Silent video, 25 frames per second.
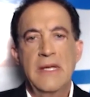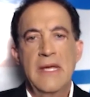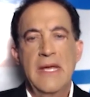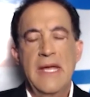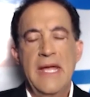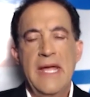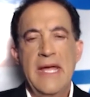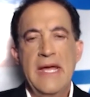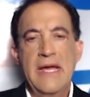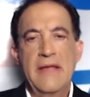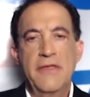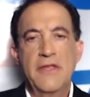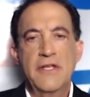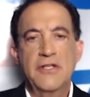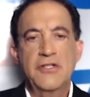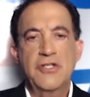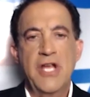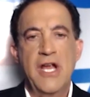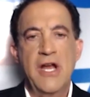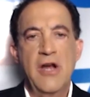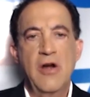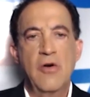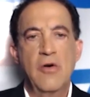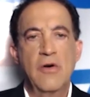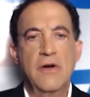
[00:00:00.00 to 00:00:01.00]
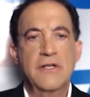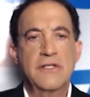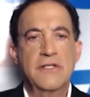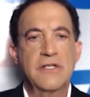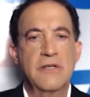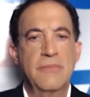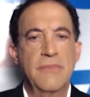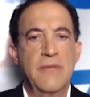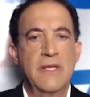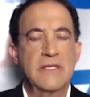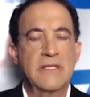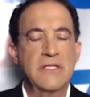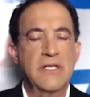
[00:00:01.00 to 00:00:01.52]
and the
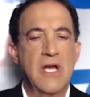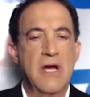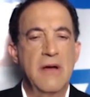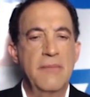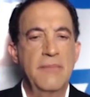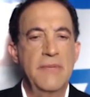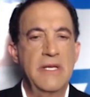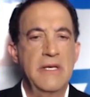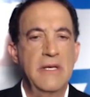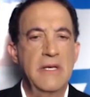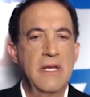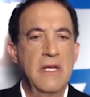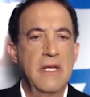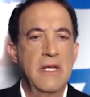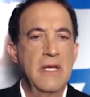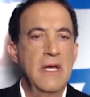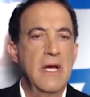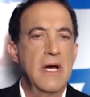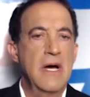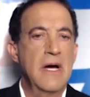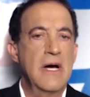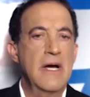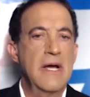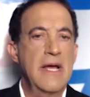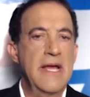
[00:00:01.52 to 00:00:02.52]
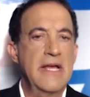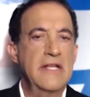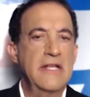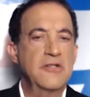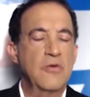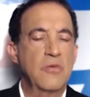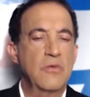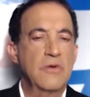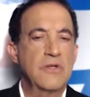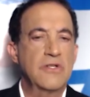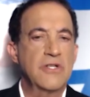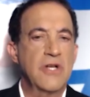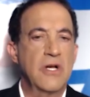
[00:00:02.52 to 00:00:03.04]
terrorism that's coming as a
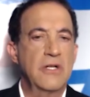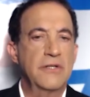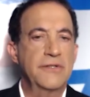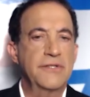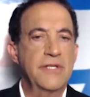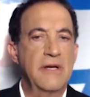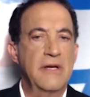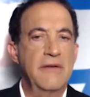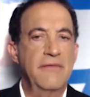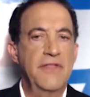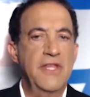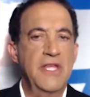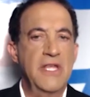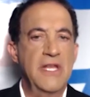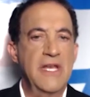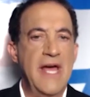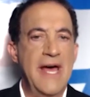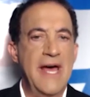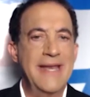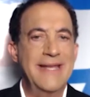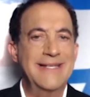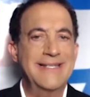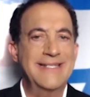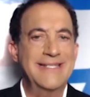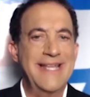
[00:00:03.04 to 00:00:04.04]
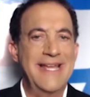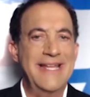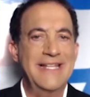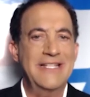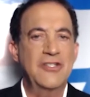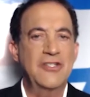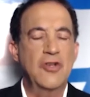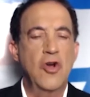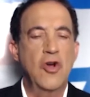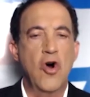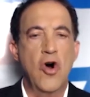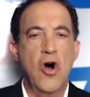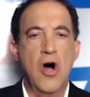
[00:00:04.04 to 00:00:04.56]
result of the United States
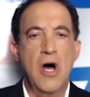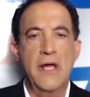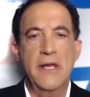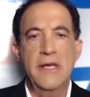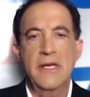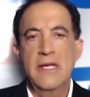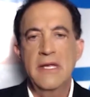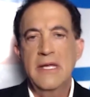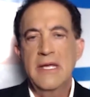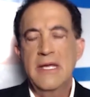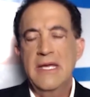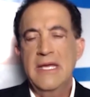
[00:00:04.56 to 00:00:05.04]
gone.